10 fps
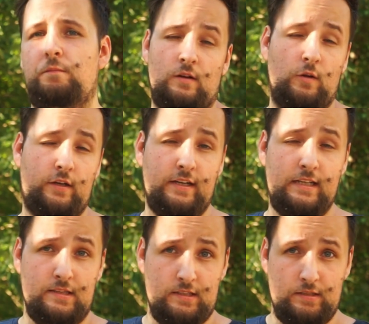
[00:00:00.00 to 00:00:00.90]
Looking
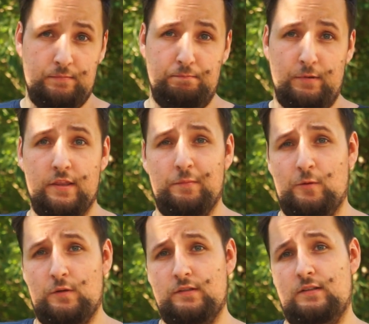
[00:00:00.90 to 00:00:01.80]
at the
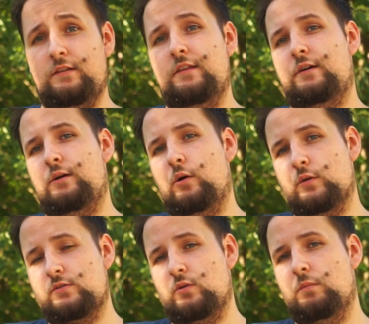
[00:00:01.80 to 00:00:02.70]
motherboard, there are
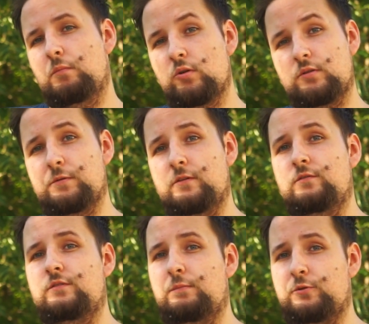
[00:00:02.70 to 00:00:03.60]
also multiple
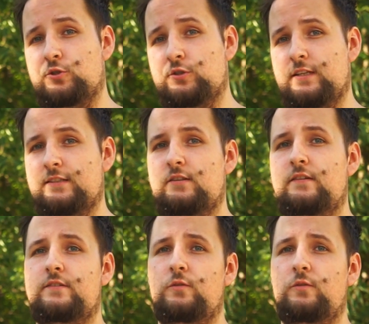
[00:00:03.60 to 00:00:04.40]
temperature sensors.